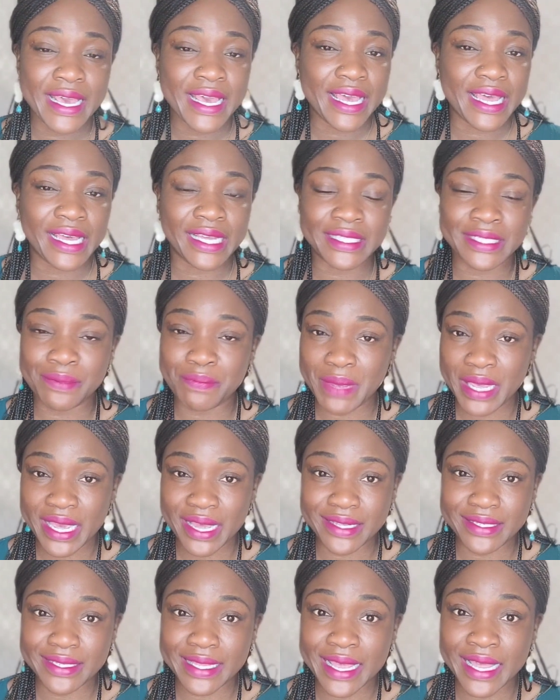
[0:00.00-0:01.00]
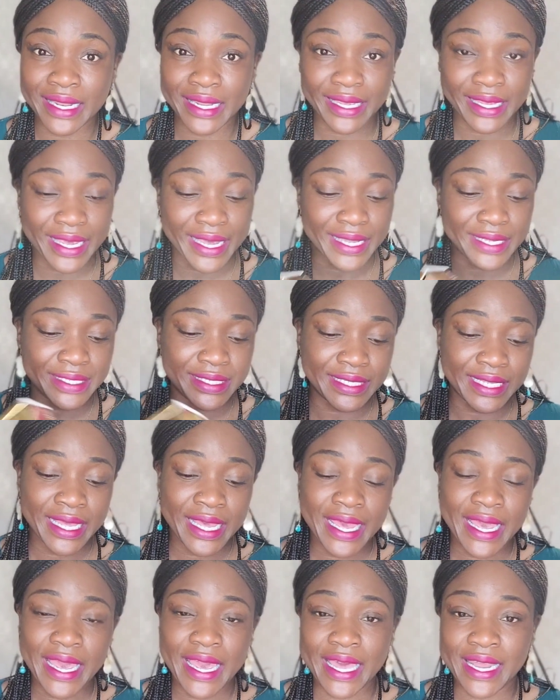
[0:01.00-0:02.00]
It demands elegance,
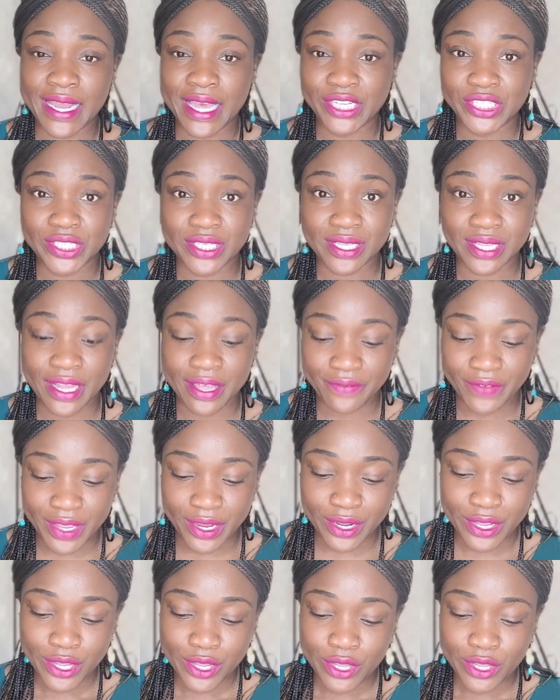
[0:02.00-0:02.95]
and I just love it.